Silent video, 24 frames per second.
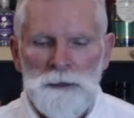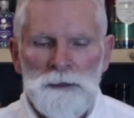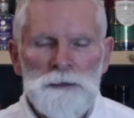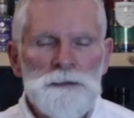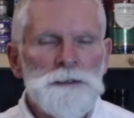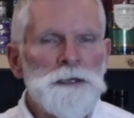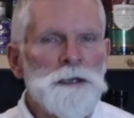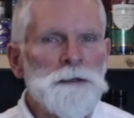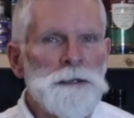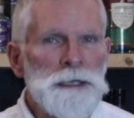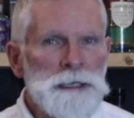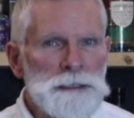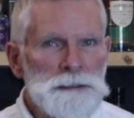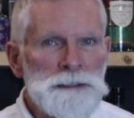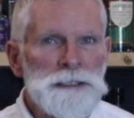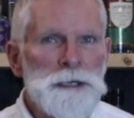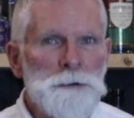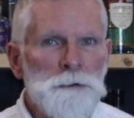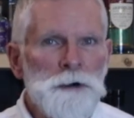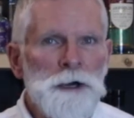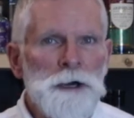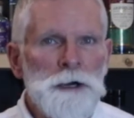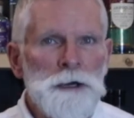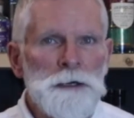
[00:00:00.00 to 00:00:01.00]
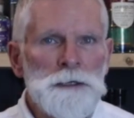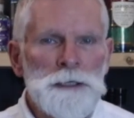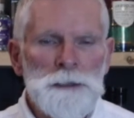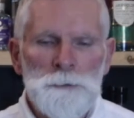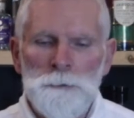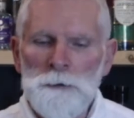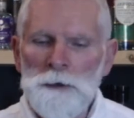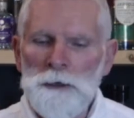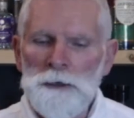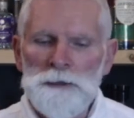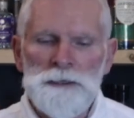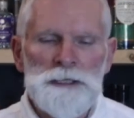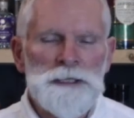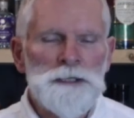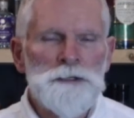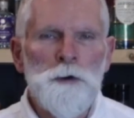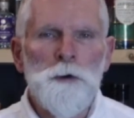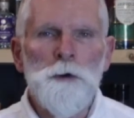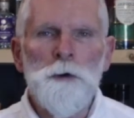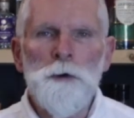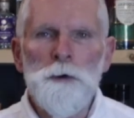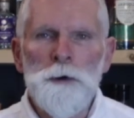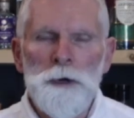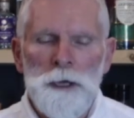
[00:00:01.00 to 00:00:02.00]
So that's how hard he works. He's
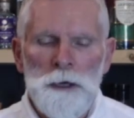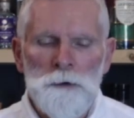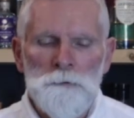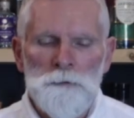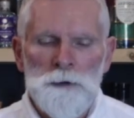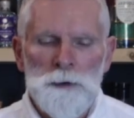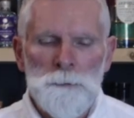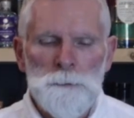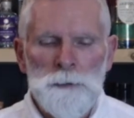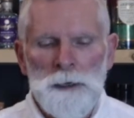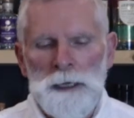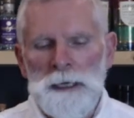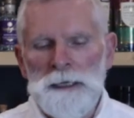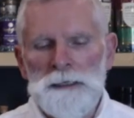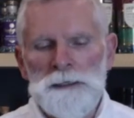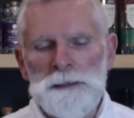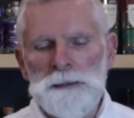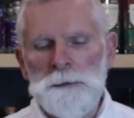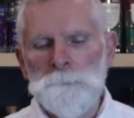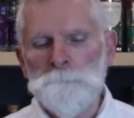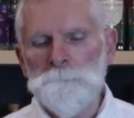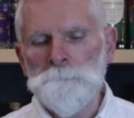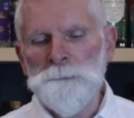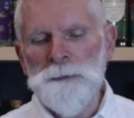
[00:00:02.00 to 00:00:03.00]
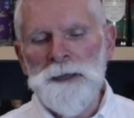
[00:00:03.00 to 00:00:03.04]
all over the place.